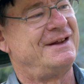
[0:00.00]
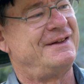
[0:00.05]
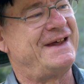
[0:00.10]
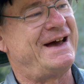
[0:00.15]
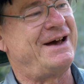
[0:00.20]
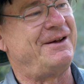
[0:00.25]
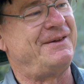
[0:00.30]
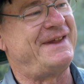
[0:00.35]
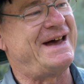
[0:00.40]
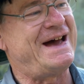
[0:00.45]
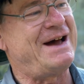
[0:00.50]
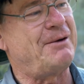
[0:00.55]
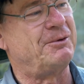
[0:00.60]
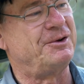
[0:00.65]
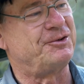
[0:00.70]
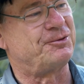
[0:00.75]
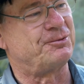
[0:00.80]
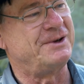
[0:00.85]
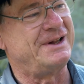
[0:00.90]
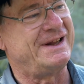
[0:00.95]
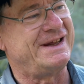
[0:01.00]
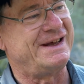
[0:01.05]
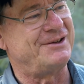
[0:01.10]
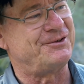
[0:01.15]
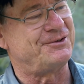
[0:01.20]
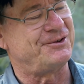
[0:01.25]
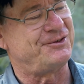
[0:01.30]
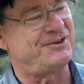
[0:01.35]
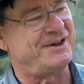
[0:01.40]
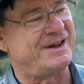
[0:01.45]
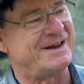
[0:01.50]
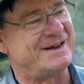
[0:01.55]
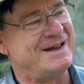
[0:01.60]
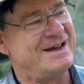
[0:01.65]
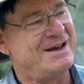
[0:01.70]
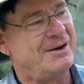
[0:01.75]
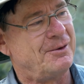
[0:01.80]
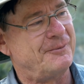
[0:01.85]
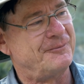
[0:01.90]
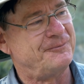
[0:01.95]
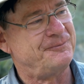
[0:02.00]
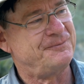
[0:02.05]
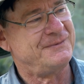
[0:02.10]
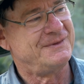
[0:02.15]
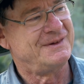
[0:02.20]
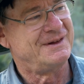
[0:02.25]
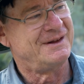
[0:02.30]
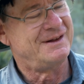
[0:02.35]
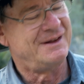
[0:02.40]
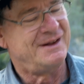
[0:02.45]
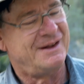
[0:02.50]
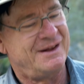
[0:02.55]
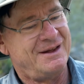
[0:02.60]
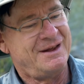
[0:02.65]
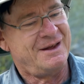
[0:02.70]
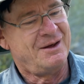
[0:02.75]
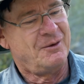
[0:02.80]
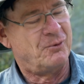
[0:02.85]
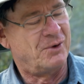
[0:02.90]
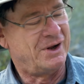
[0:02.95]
That was really interesting. And how'd you figure that out?